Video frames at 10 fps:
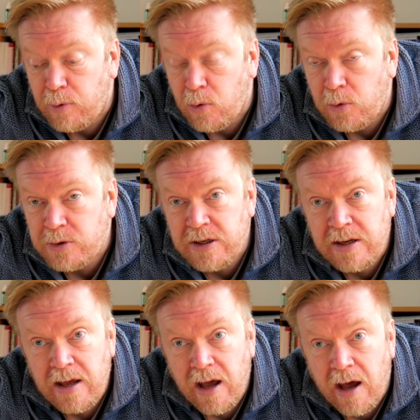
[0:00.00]
board
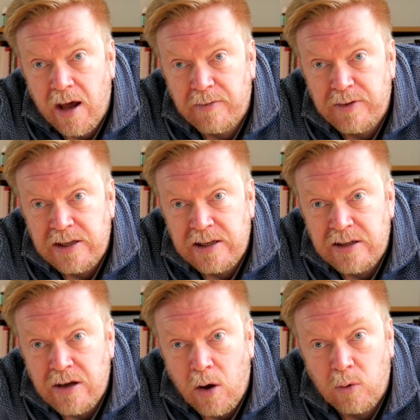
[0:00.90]
Uh,
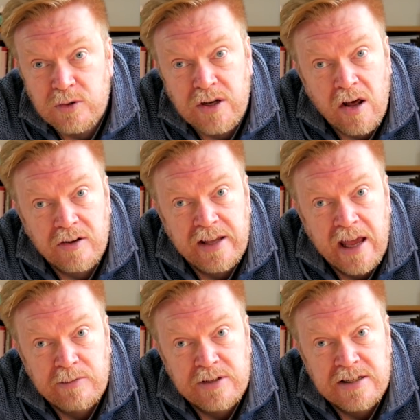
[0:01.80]
the holes aren't
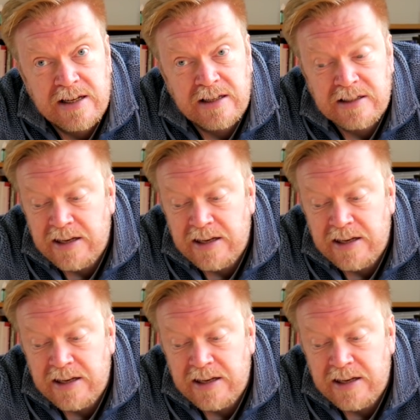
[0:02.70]
countersinked.